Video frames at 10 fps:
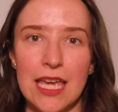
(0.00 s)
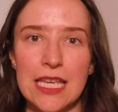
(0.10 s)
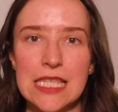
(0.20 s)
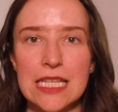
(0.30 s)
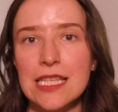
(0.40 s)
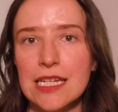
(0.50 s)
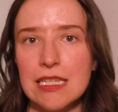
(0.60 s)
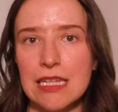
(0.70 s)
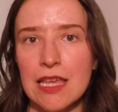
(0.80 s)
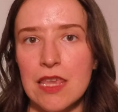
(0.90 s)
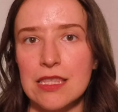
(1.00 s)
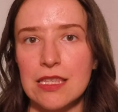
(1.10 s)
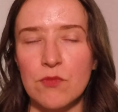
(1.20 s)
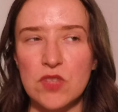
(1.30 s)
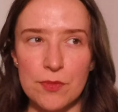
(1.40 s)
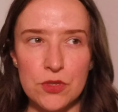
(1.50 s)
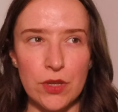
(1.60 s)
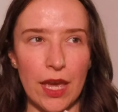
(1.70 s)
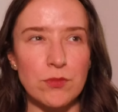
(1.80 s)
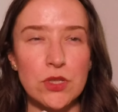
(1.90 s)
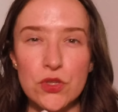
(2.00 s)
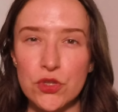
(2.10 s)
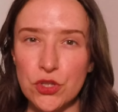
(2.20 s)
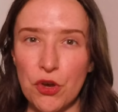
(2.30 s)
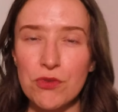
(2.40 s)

It's this idea that sometimes you can be so